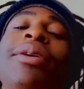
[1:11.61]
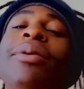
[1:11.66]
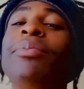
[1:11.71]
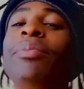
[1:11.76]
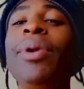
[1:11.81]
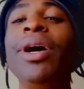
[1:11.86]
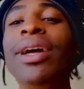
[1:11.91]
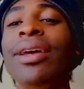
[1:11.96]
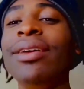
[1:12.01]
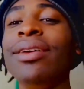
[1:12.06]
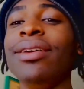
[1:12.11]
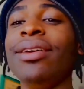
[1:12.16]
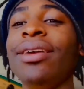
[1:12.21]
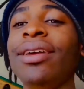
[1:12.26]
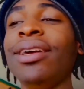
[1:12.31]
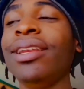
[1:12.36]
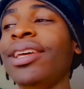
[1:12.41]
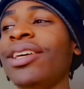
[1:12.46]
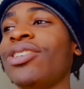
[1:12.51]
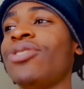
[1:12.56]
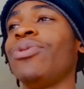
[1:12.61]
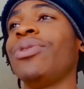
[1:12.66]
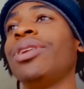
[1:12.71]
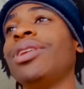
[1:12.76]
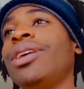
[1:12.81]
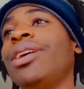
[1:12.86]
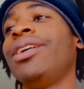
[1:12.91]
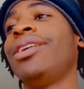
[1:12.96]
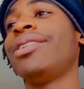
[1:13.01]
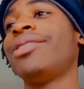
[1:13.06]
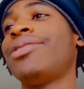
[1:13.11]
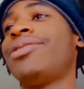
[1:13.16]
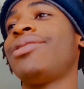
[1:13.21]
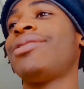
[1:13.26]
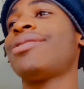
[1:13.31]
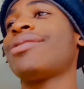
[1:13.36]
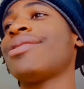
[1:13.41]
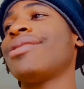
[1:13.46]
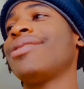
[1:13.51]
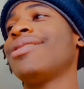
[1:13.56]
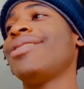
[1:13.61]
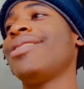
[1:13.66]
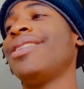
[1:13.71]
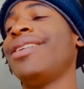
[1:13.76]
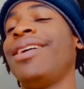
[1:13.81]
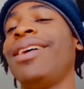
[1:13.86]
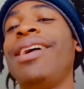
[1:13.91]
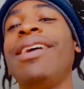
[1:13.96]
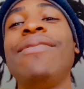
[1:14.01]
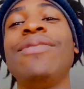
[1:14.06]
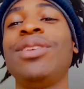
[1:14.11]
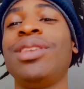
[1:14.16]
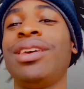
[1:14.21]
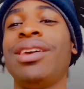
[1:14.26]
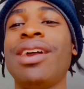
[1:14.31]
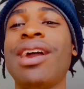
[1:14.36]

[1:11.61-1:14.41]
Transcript: But it is what it is. Everything